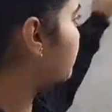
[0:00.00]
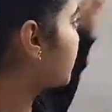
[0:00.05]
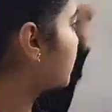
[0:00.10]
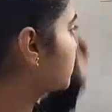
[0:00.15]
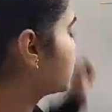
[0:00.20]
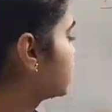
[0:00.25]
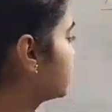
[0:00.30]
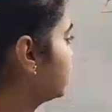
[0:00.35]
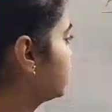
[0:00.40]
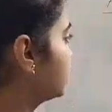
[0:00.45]
are
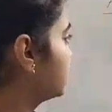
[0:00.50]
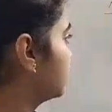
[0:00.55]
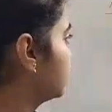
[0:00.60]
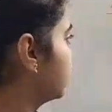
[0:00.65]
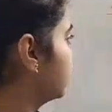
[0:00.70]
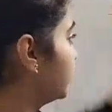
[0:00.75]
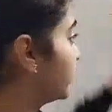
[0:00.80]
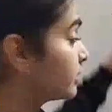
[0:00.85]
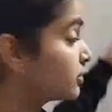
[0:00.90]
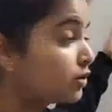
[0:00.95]
positive.
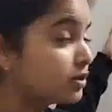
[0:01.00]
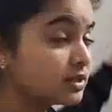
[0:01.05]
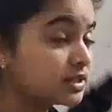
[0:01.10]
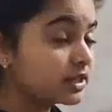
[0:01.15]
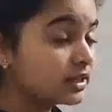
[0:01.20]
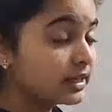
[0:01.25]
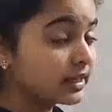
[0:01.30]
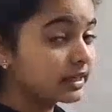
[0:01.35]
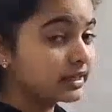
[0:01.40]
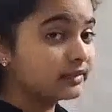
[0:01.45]

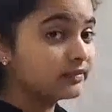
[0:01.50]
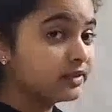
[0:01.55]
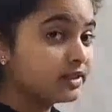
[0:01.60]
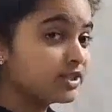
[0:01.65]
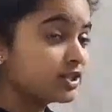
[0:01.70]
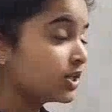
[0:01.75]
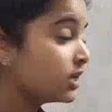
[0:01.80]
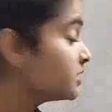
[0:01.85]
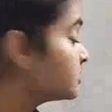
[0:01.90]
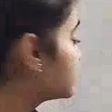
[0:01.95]
Electrons are
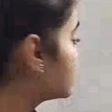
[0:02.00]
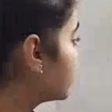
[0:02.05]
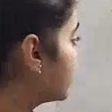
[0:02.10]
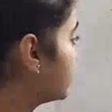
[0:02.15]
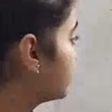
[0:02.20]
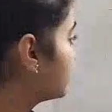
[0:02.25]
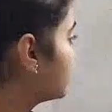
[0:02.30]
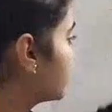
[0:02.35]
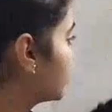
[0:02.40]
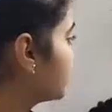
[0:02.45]
negatively charged
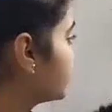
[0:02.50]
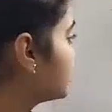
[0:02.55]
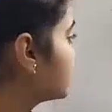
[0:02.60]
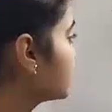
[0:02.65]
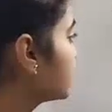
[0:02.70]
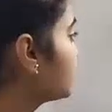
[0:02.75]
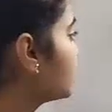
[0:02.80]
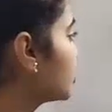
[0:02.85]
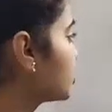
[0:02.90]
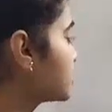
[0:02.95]
and
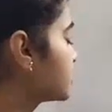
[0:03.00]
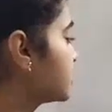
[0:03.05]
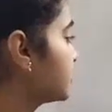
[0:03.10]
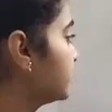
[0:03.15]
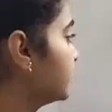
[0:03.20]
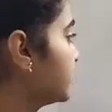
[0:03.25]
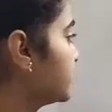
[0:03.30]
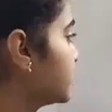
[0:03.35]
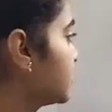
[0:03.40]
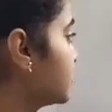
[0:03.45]
protons are
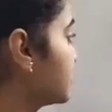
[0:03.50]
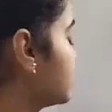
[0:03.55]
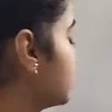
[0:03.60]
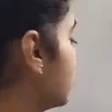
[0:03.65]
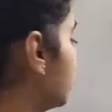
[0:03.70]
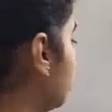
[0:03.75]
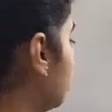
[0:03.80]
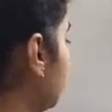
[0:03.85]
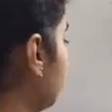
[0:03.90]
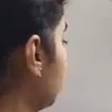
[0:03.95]
positively charged.
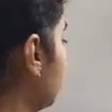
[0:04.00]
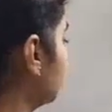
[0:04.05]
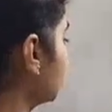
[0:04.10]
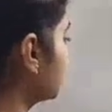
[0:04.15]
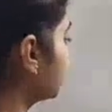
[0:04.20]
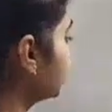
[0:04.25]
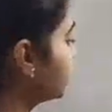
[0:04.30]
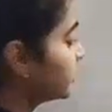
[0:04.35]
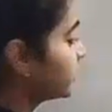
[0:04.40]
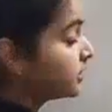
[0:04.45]

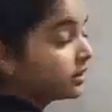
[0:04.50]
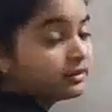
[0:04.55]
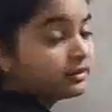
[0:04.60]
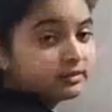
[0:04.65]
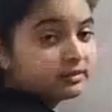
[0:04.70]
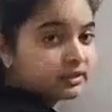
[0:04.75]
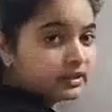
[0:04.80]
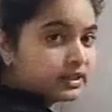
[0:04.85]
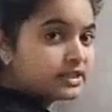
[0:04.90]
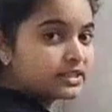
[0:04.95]
So there are
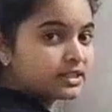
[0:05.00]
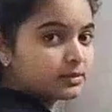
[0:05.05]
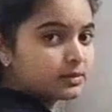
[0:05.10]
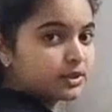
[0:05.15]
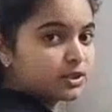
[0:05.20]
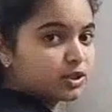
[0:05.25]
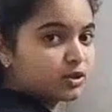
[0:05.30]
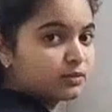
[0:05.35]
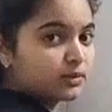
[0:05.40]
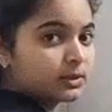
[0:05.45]
3
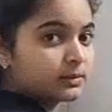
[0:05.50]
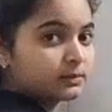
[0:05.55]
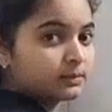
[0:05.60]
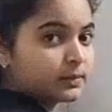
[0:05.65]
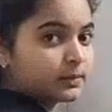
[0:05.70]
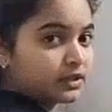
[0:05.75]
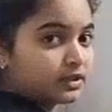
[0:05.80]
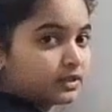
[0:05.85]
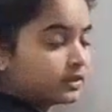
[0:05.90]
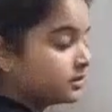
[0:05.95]
subatomic
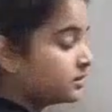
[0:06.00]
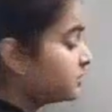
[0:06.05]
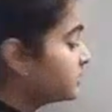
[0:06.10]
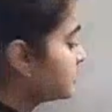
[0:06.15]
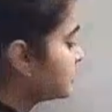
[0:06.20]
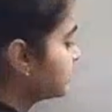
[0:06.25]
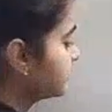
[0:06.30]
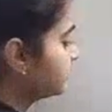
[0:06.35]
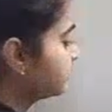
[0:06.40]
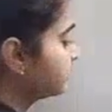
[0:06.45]

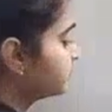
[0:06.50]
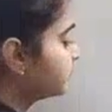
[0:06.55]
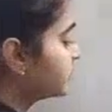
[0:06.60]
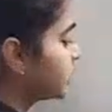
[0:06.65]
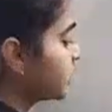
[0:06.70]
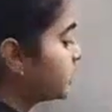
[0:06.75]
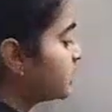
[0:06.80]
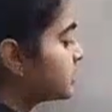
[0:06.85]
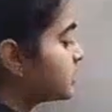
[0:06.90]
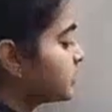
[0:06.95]
particles,
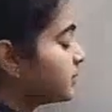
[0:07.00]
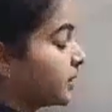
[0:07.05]
3